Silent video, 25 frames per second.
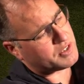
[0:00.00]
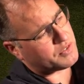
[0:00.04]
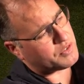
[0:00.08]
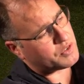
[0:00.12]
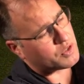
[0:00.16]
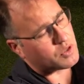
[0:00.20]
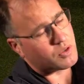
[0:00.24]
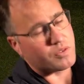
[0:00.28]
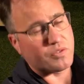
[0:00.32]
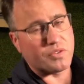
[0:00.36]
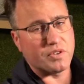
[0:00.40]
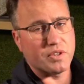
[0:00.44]

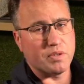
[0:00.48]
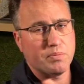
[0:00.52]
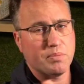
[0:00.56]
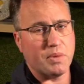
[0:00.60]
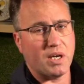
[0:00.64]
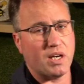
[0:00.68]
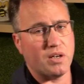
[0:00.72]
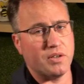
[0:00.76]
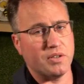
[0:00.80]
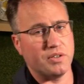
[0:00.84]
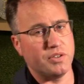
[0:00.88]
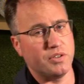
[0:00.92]
difficult for the
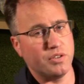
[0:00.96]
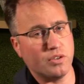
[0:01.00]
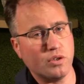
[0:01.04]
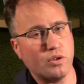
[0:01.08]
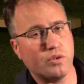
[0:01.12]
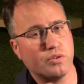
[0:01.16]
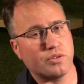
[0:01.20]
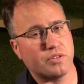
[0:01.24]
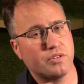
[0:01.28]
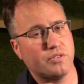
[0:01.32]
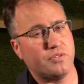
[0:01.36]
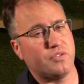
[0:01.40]
mower
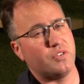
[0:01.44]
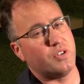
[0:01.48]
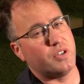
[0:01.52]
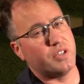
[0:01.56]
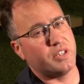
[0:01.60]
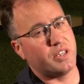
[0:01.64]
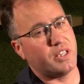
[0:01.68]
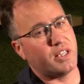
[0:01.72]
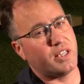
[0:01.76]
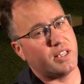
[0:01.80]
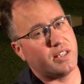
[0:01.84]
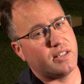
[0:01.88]
not to
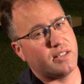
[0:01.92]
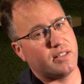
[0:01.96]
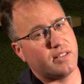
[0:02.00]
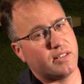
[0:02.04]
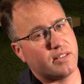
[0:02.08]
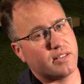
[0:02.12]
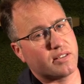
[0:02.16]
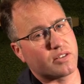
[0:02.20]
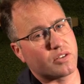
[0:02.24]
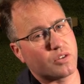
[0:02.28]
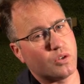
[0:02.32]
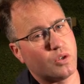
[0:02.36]
find that
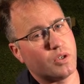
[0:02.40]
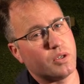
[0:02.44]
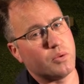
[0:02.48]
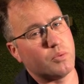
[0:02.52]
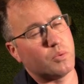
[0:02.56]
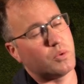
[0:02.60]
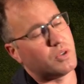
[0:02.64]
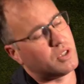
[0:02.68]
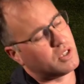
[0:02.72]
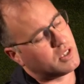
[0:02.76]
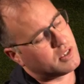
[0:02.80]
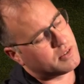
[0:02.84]
guide
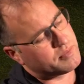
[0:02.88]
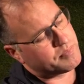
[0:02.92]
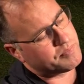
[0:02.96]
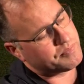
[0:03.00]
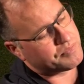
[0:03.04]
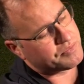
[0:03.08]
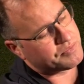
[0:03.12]
wire.